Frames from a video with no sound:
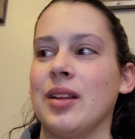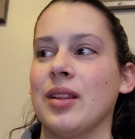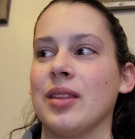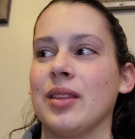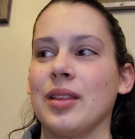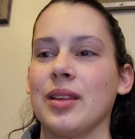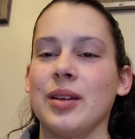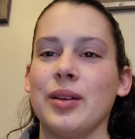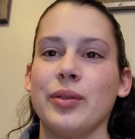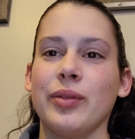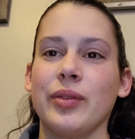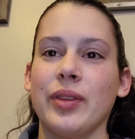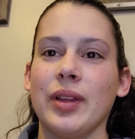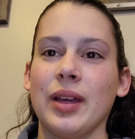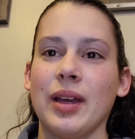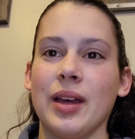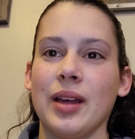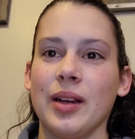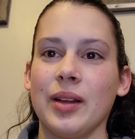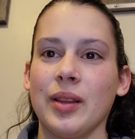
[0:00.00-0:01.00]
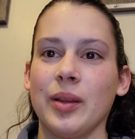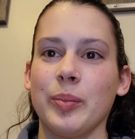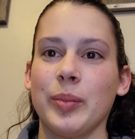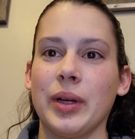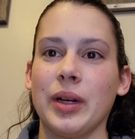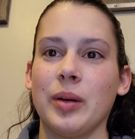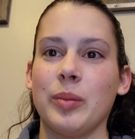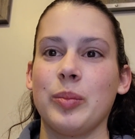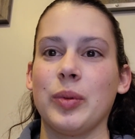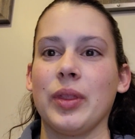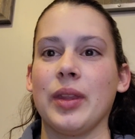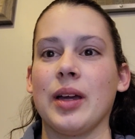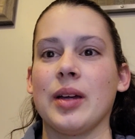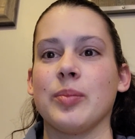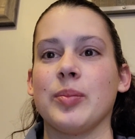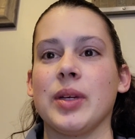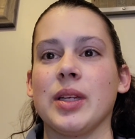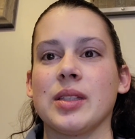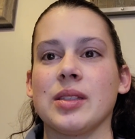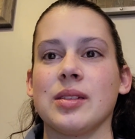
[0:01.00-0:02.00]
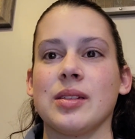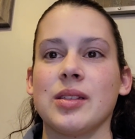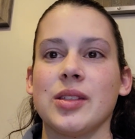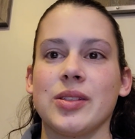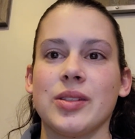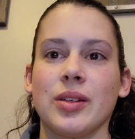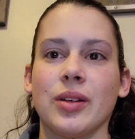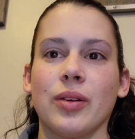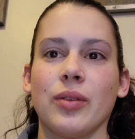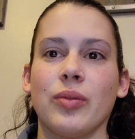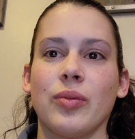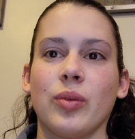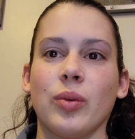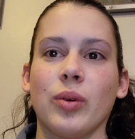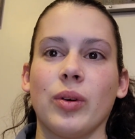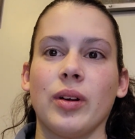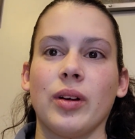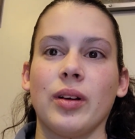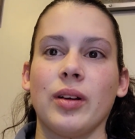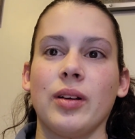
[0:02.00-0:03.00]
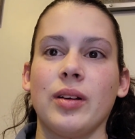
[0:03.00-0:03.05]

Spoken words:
lift the head of the bed up, and that makes it easier for